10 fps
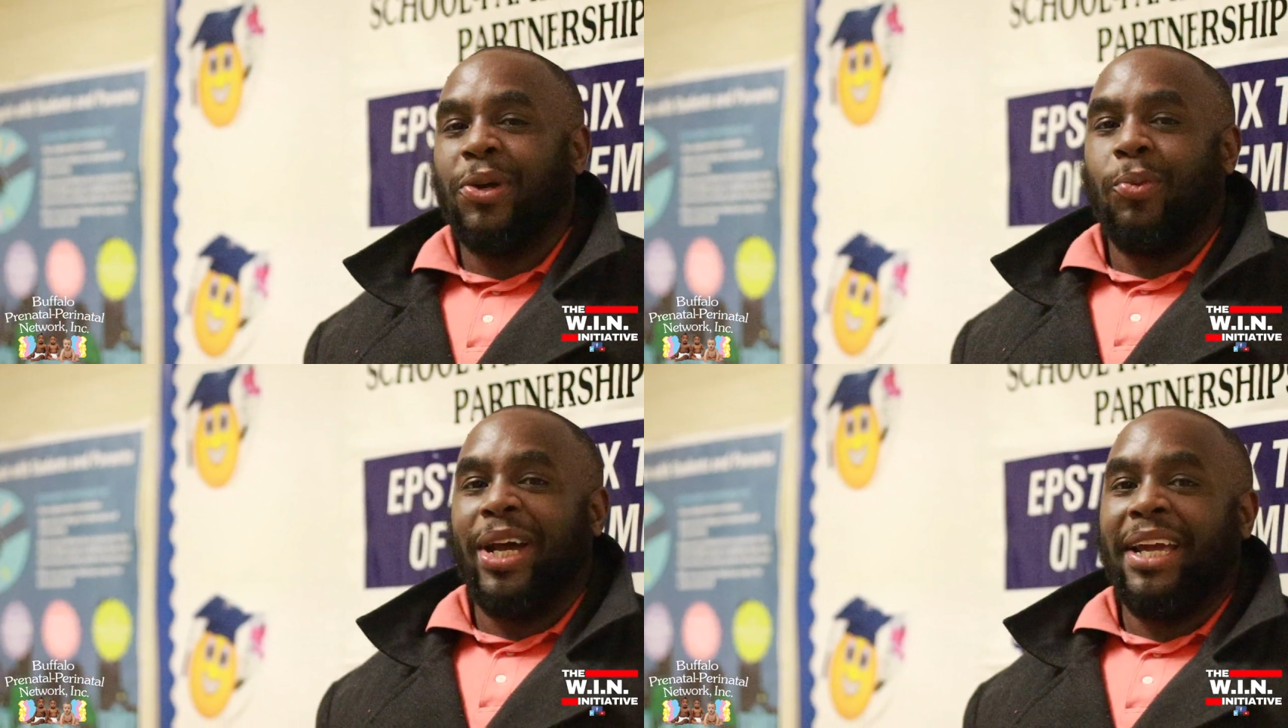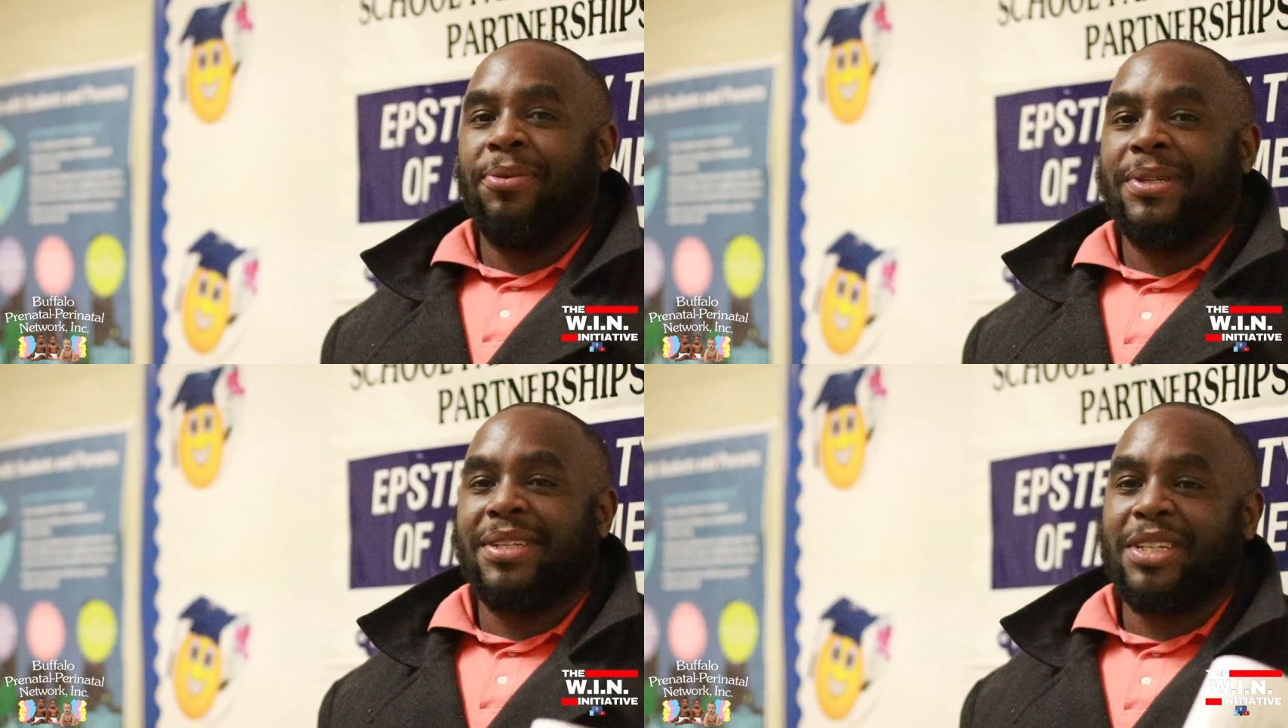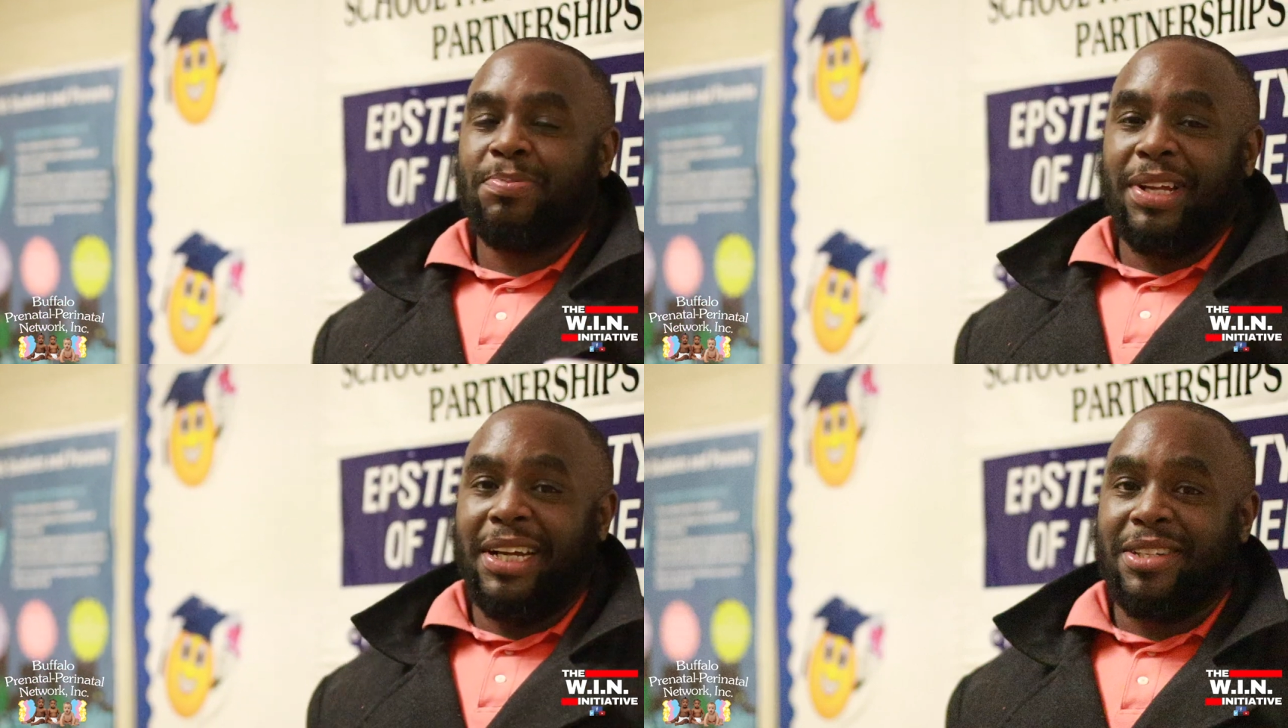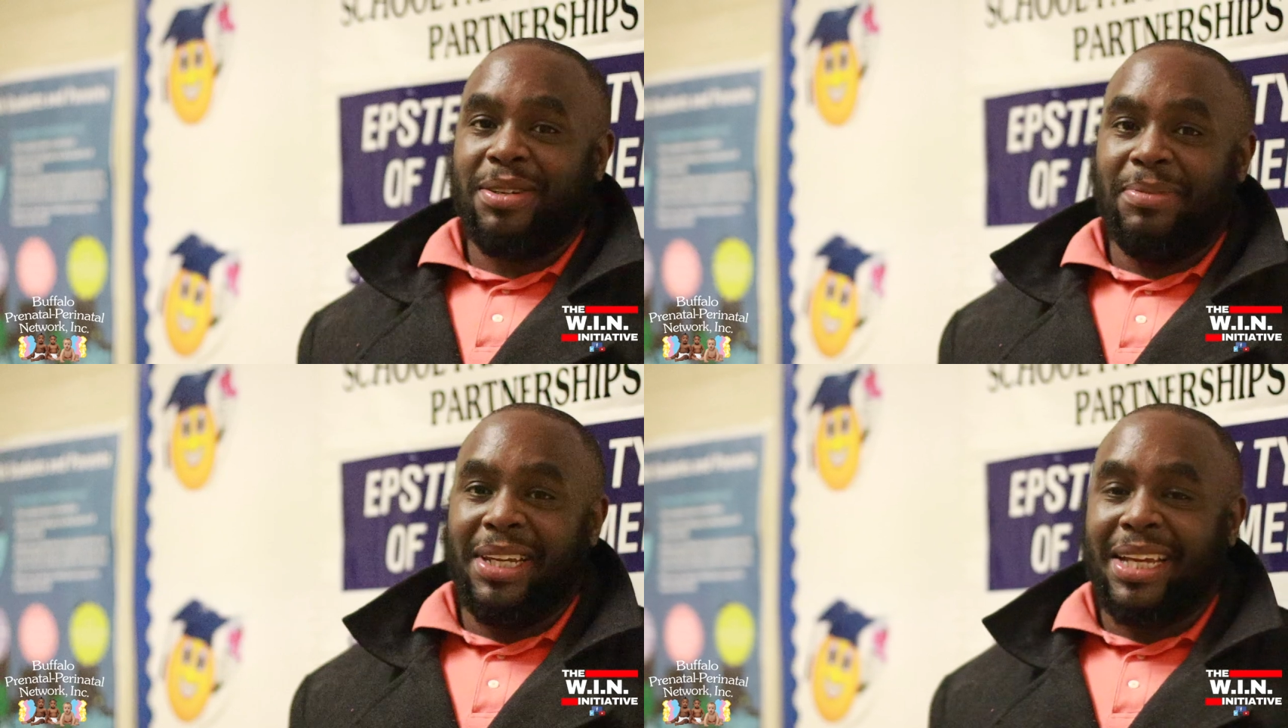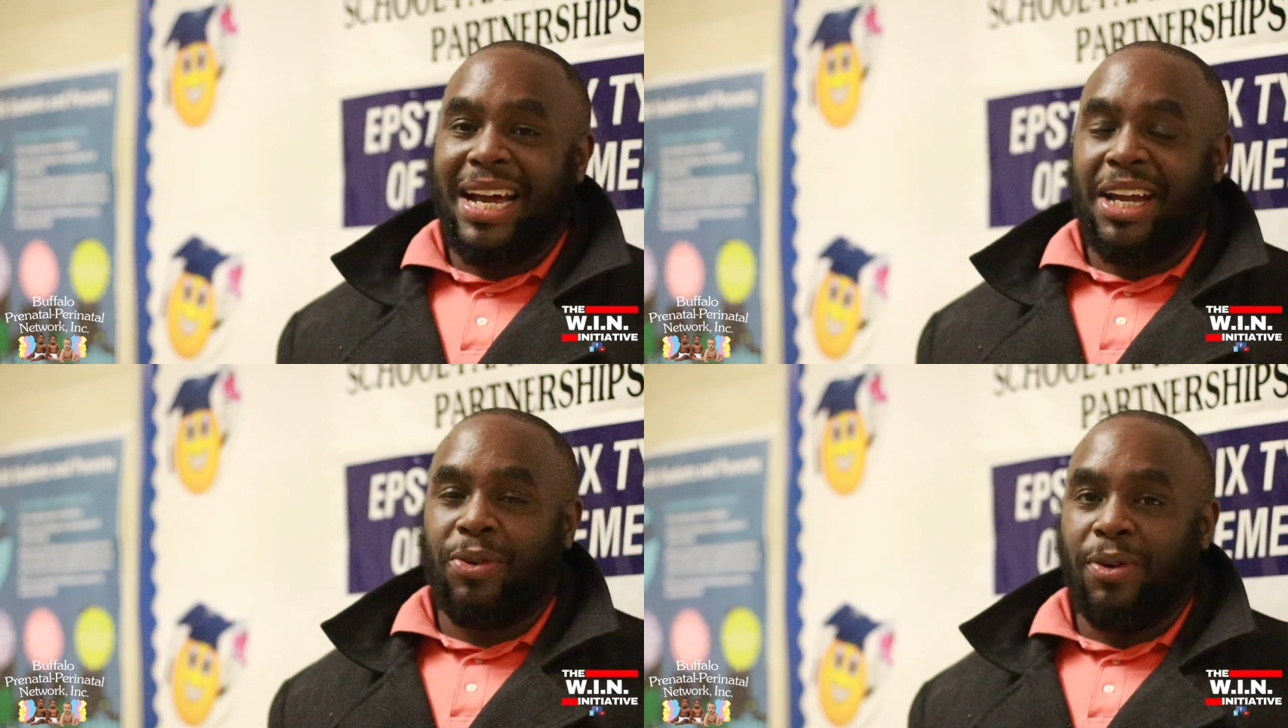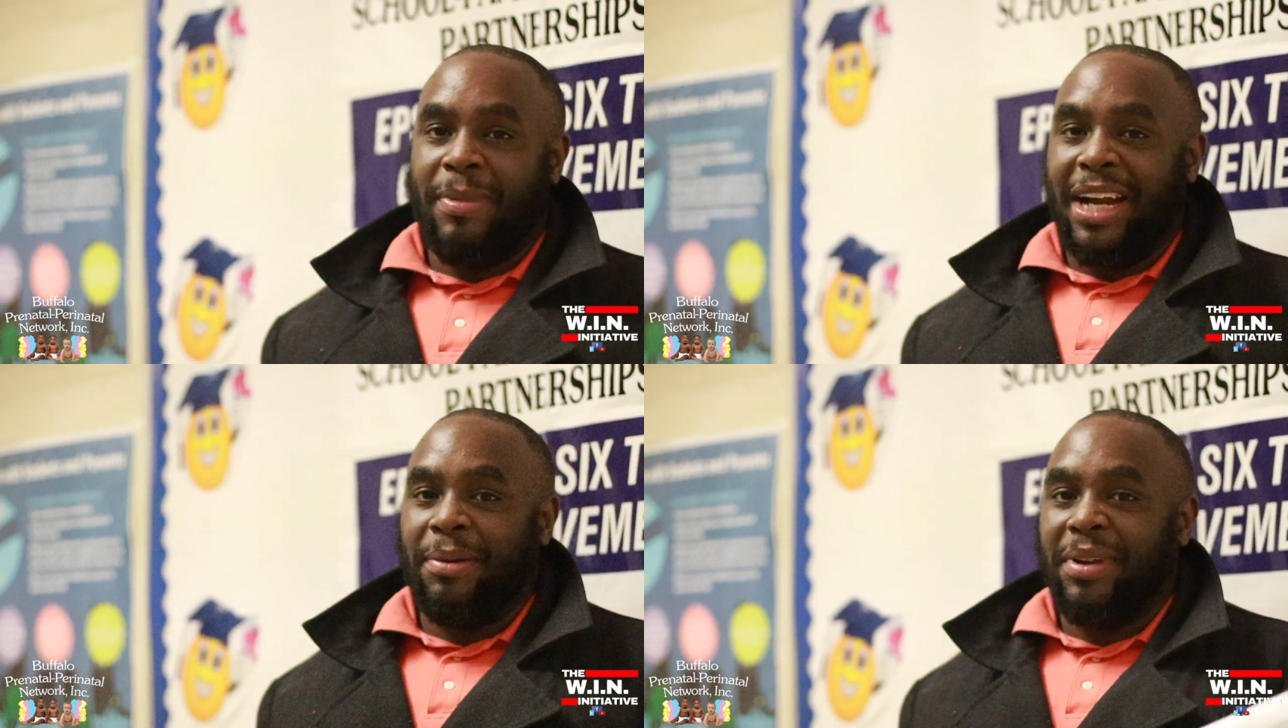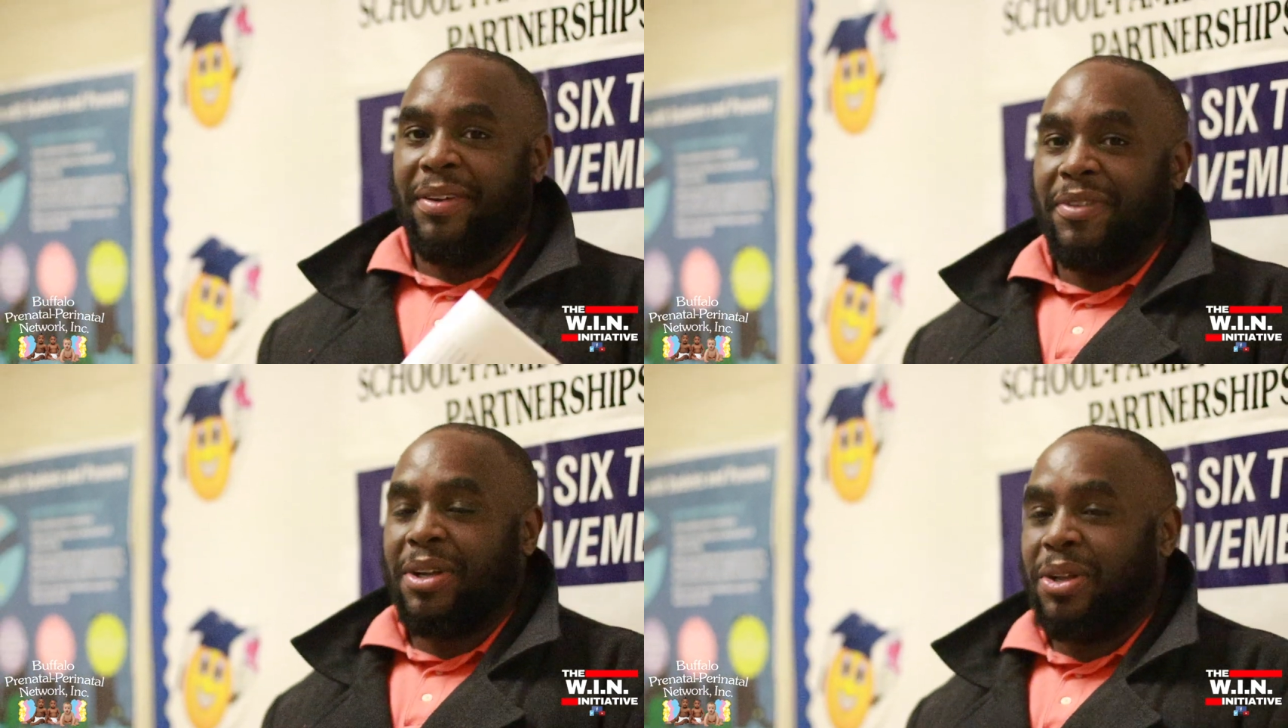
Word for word: the way it was explained to me kind of reminded me of the